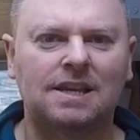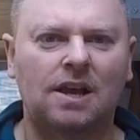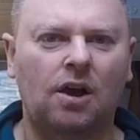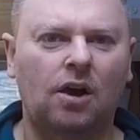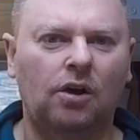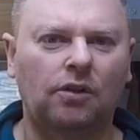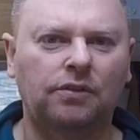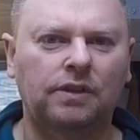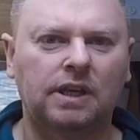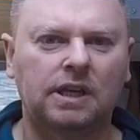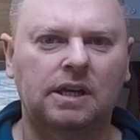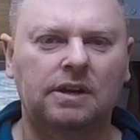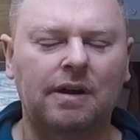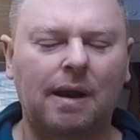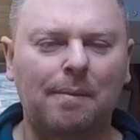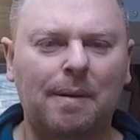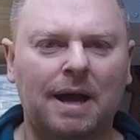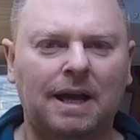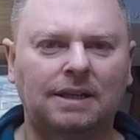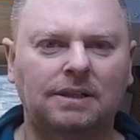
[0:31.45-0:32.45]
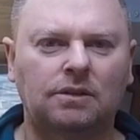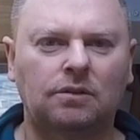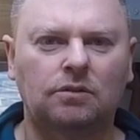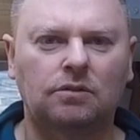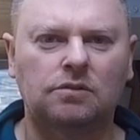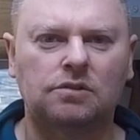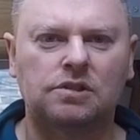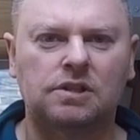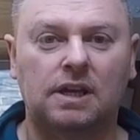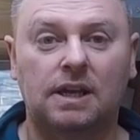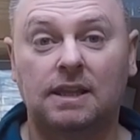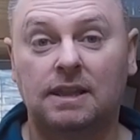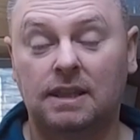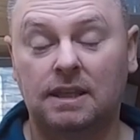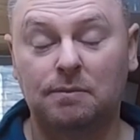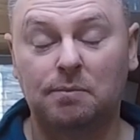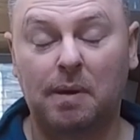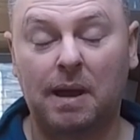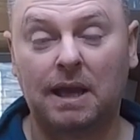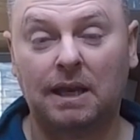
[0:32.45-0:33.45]
on the grabber handles in the
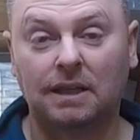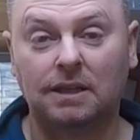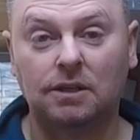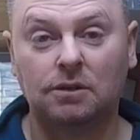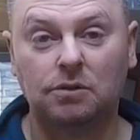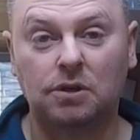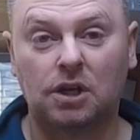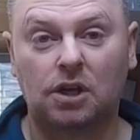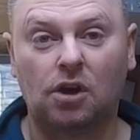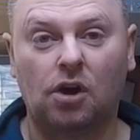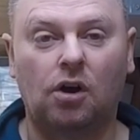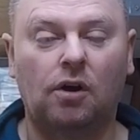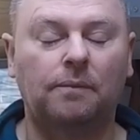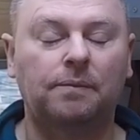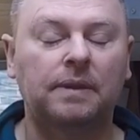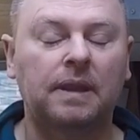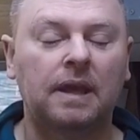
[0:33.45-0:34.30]
Bailey Unicorn